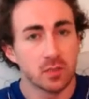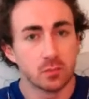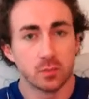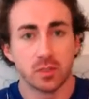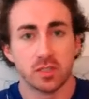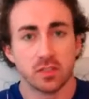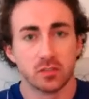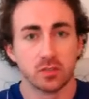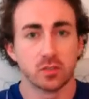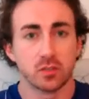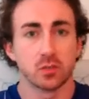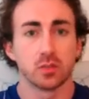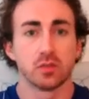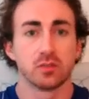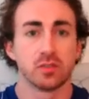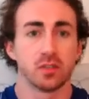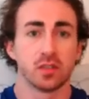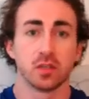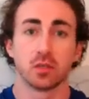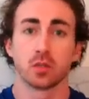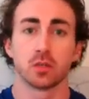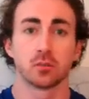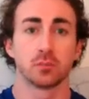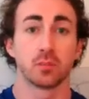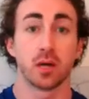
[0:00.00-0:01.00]
We can do a
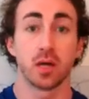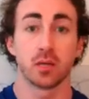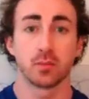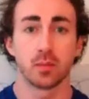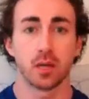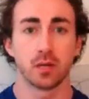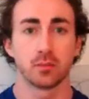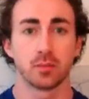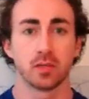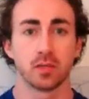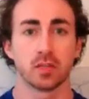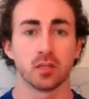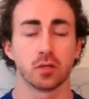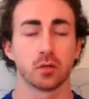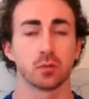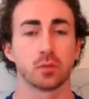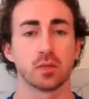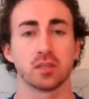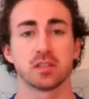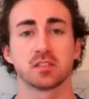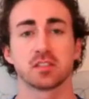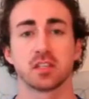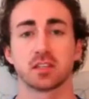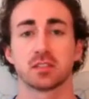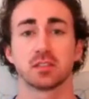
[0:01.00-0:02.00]
video on bye bingo
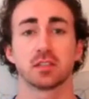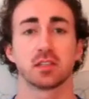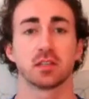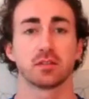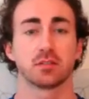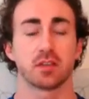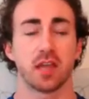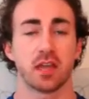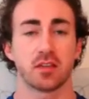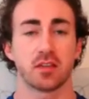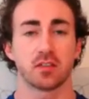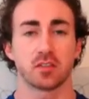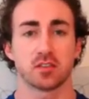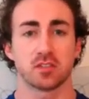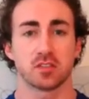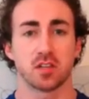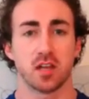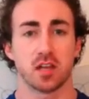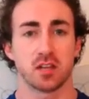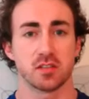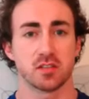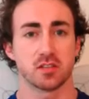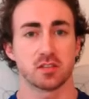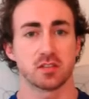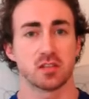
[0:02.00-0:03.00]
wings. I can give you
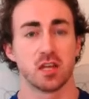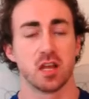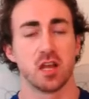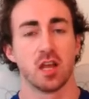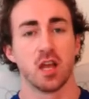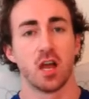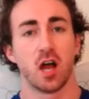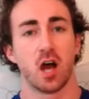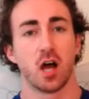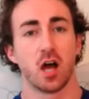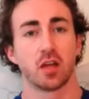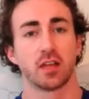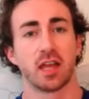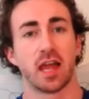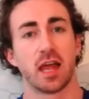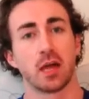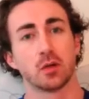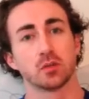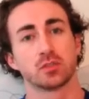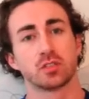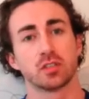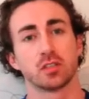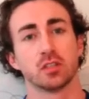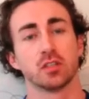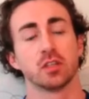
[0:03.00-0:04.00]
exercises on how
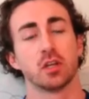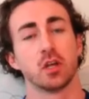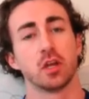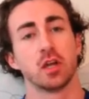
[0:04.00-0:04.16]
to